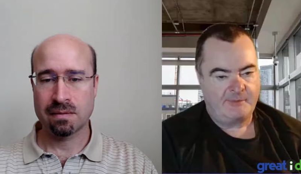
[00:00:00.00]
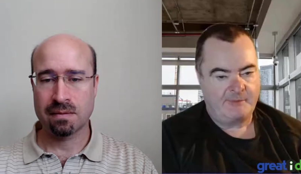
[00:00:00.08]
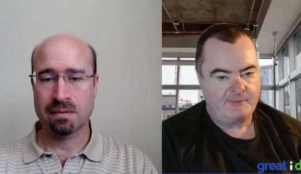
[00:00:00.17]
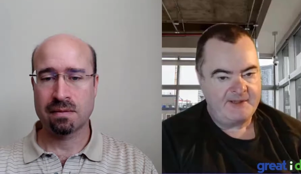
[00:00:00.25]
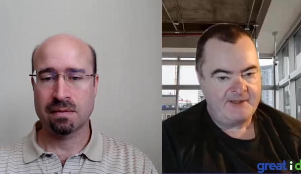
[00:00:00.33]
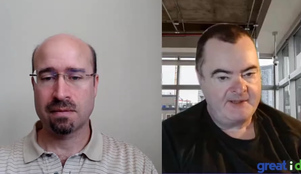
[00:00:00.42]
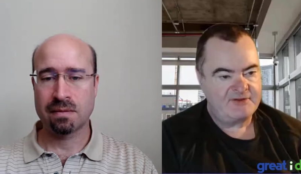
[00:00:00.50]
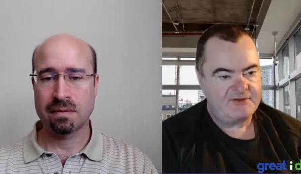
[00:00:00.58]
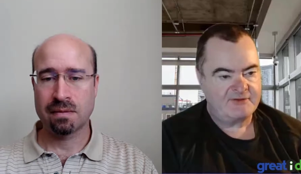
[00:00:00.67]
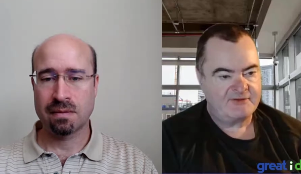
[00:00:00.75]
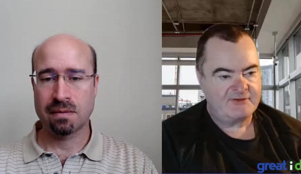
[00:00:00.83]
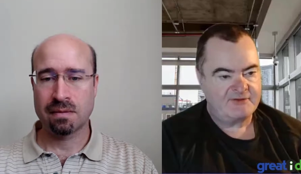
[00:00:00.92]
Speaker 1: of both the
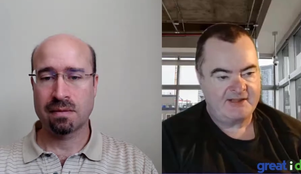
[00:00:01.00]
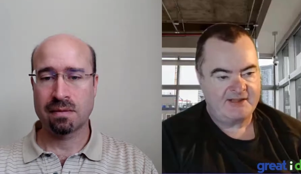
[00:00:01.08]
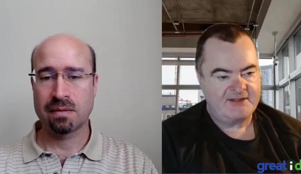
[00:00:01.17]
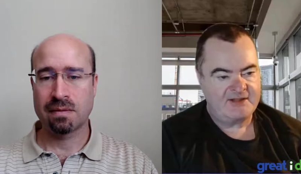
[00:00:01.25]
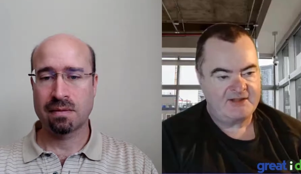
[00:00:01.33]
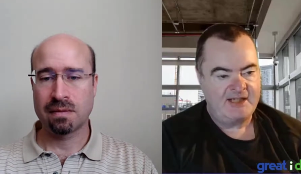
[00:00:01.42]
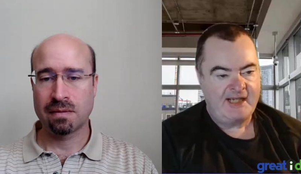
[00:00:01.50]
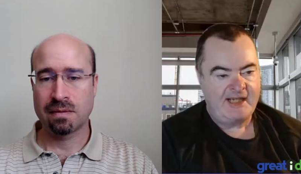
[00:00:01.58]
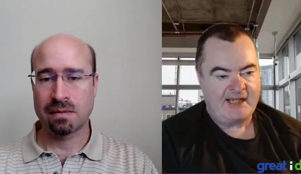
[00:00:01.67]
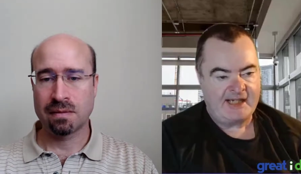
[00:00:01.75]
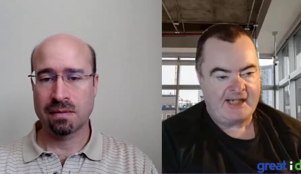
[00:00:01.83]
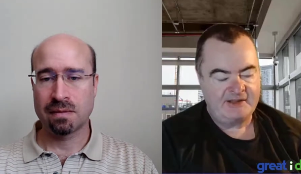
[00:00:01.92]
business
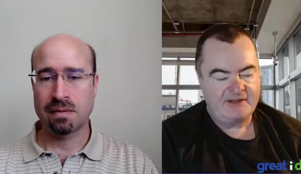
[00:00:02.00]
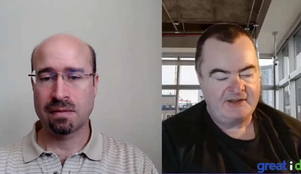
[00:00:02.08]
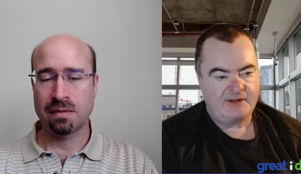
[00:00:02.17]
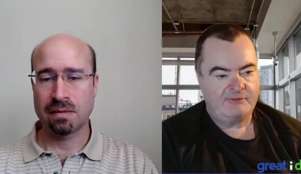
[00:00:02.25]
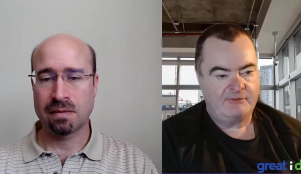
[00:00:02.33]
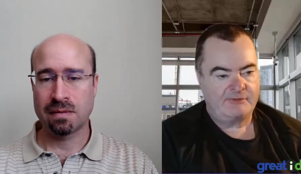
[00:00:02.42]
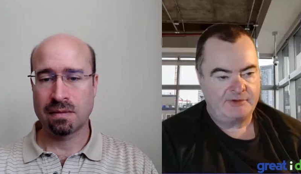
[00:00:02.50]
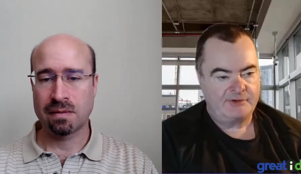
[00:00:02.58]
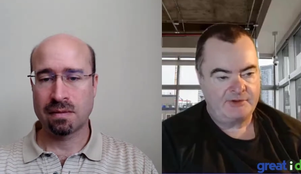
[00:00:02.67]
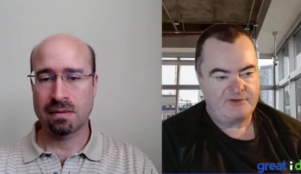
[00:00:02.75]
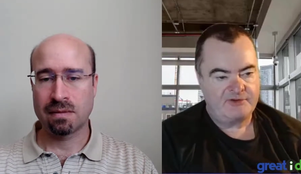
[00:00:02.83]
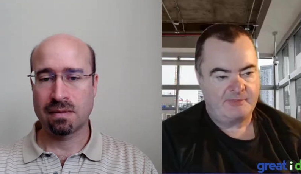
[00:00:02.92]
functionality and
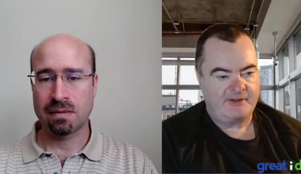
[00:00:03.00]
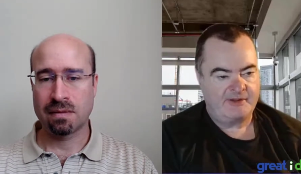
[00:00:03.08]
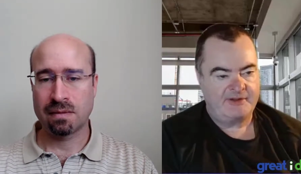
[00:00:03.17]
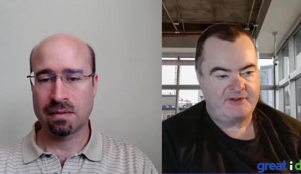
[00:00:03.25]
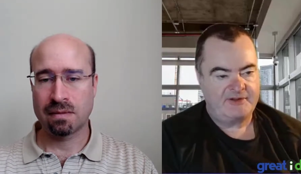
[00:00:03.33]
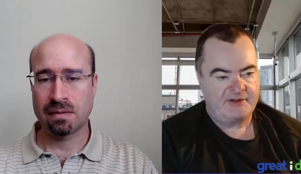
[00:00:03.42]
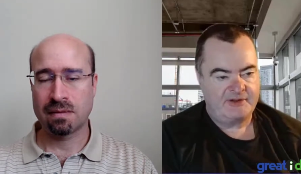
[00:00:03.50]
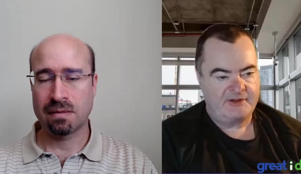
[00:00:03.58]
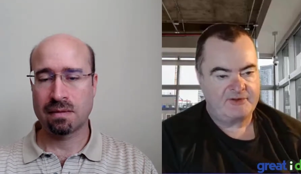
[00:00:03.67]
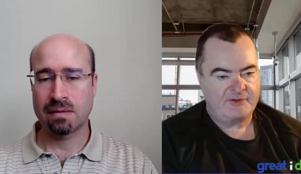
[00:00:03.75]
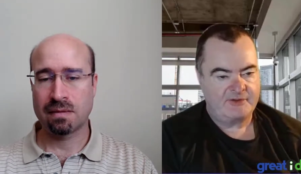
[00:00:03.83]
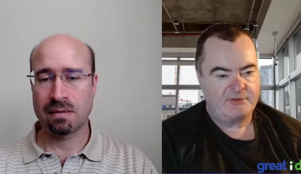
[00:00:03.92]
the overall
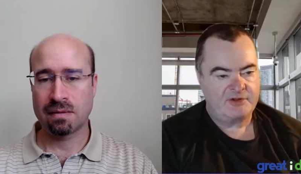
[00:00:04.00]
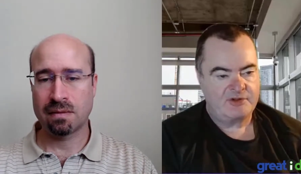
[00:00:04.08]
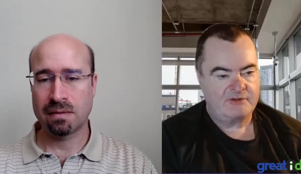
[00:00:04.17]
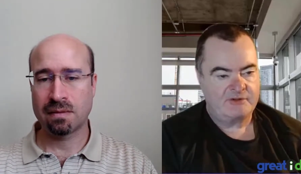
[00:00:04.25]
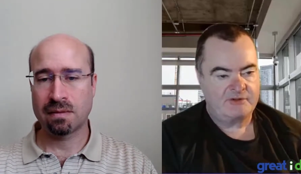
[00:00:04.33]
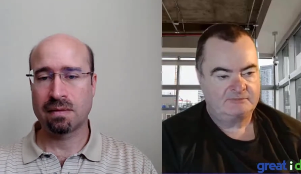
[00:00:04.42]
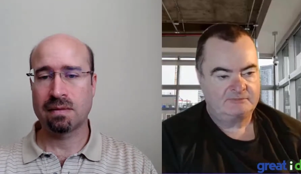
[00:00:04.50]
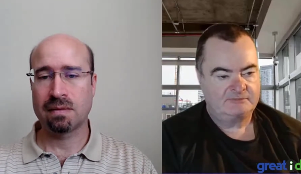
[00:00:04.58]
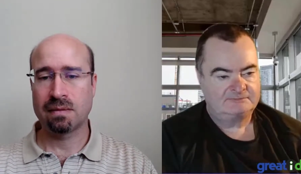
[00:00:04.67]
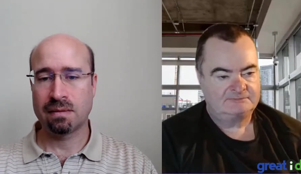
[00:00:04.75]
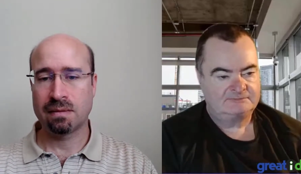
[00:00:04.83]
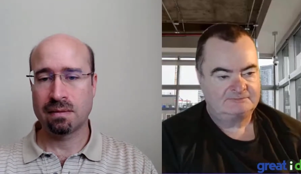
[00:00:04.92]
usability of the solution.
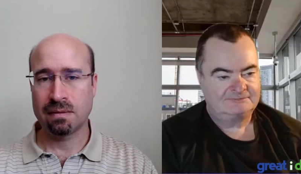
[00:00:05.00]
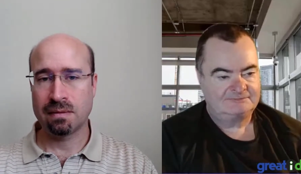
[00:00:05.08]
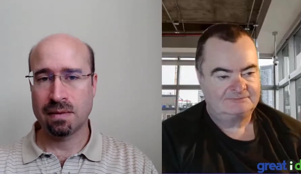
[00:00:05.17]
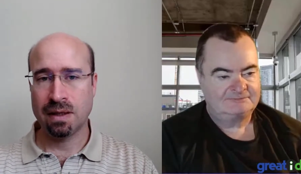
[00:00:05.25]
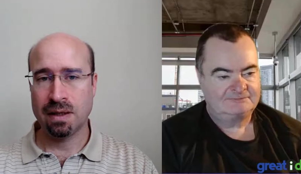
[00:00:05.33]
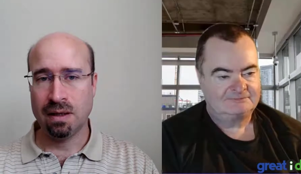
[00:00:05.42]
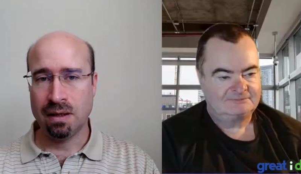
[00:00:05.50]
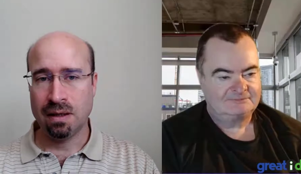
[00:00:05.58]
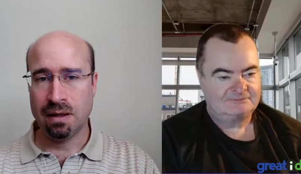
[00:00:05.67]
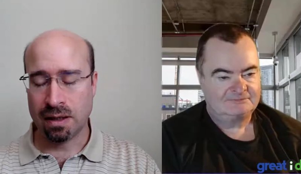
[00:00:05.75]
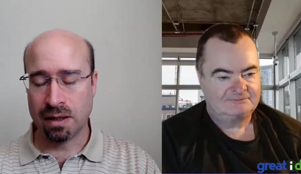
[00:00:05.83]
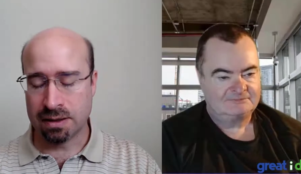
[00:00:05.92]

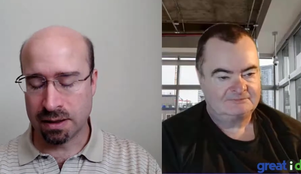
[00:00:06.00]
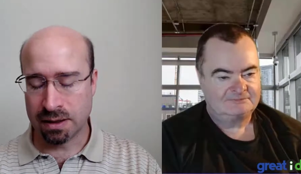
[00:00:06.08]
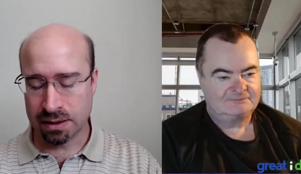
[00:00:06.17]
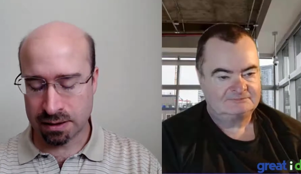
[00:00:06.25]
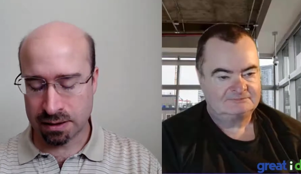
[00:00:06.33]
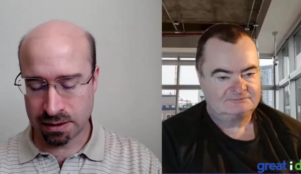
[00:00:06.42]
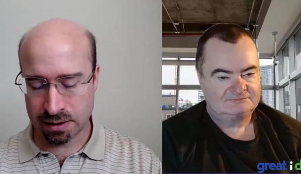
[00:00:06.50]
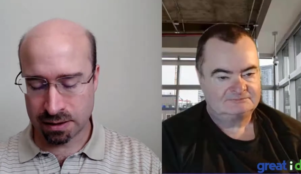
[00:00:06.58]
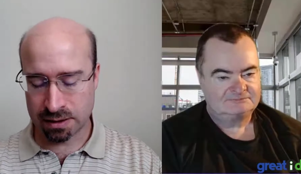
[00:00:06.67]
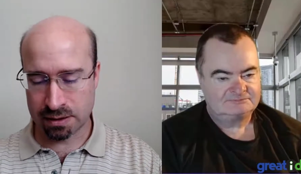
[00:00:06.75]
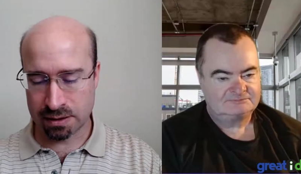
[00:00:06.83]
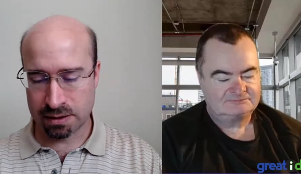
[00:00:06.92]
Speaker 2: Now let, us let's,
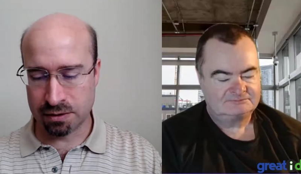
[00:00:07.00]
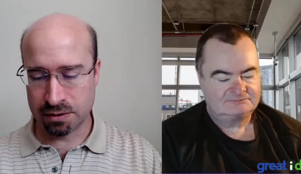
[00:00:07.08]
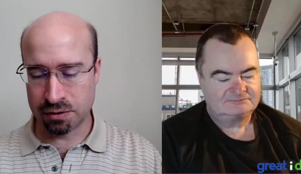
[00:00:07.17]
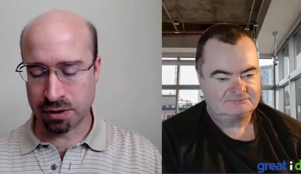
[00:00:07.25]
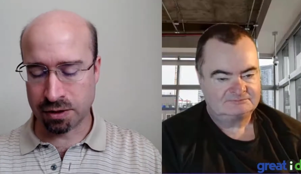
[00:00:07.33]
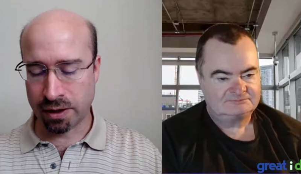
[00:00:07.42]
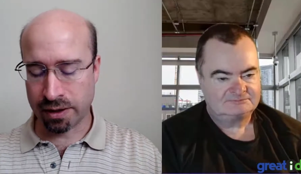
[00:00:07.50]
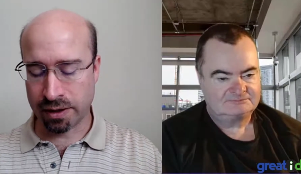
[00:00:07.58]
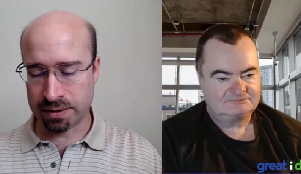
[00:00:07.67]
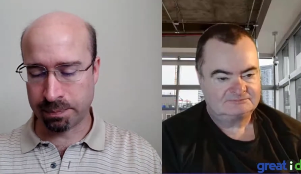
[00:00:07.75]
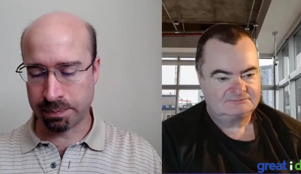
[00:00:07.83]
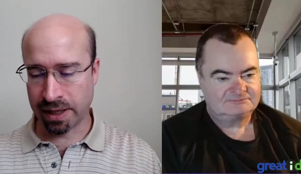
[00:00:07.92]
let's
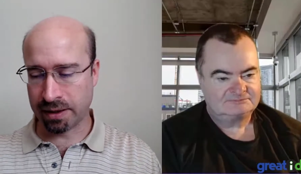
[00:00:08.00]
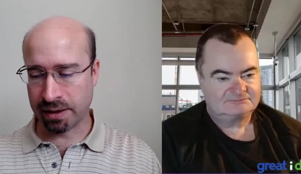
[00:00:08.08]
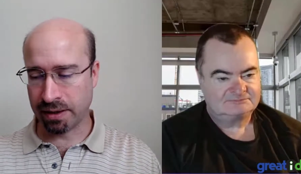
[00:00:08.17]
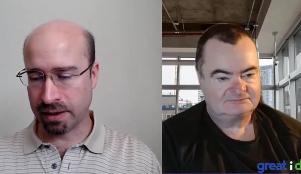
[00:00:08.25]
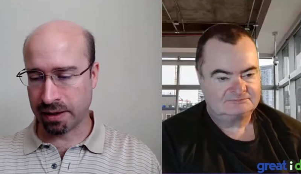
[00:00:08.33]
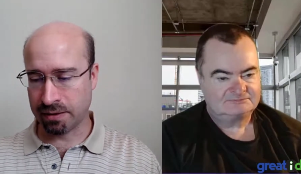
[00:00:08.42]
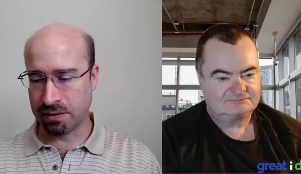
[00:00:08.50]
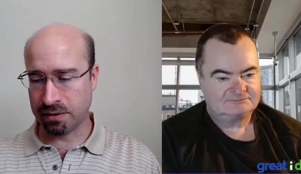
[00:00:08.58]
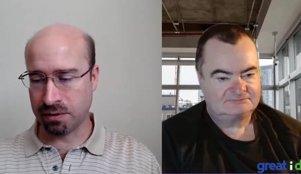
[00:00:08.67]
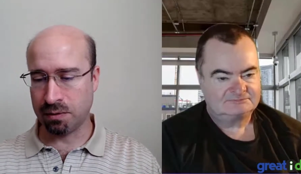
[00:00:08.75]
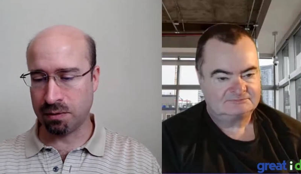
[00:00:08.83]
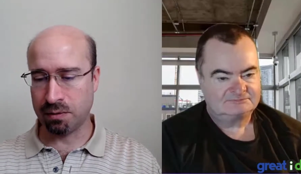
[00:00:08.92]
draw this back then
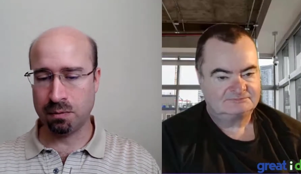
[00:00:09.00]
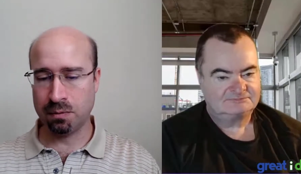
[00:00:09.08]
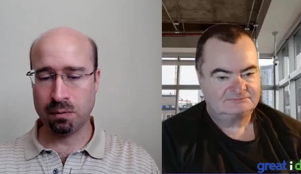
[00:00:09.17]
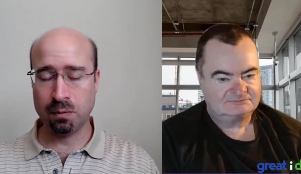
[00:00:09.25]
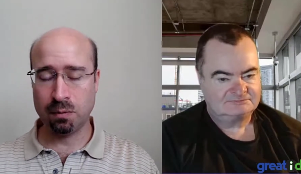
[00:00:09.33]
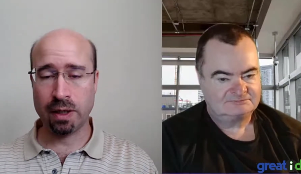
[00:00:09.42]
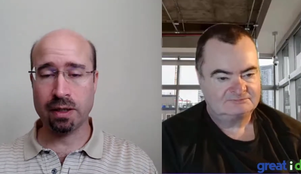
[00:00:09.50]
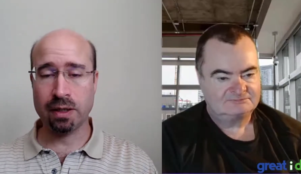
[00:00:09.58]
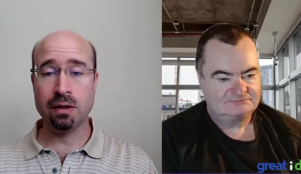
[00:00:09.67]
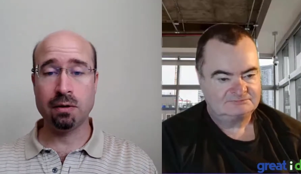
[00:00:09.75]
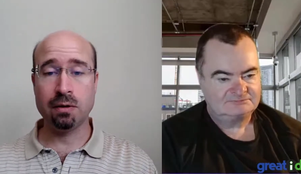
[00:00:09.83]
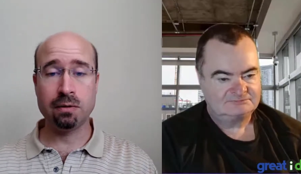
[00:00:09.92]
to
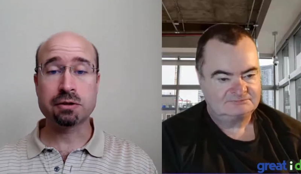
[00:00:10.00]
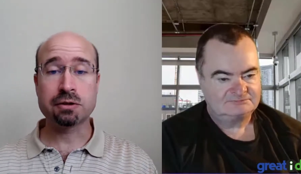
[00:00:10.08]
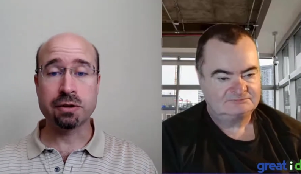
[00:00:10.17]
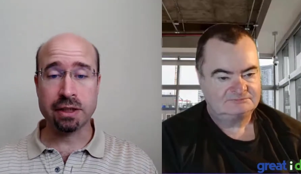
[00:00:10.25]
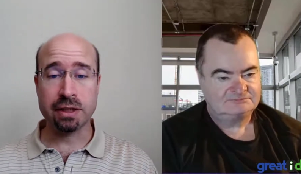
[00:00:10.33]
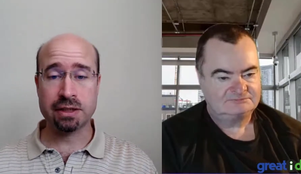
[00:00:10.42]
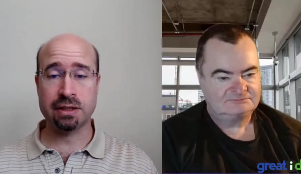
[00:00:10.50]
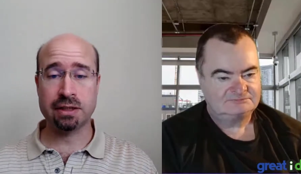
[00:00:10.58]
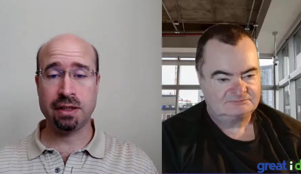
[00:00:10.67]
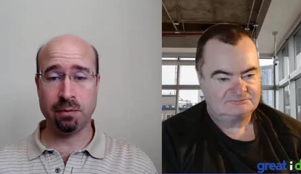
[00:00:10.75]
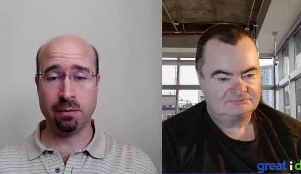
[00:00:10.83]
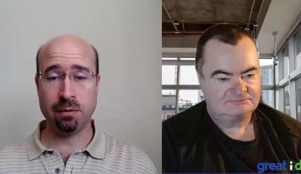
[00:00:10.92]
what you
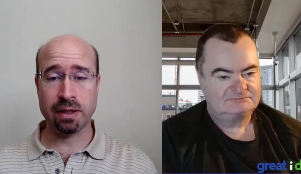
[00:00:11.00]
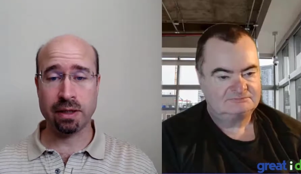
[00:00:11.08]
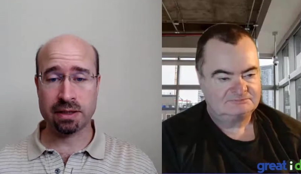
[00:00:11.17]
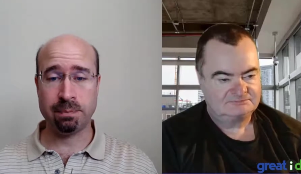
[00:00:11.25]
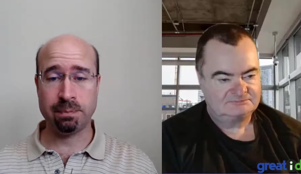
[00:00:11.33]
traditionally would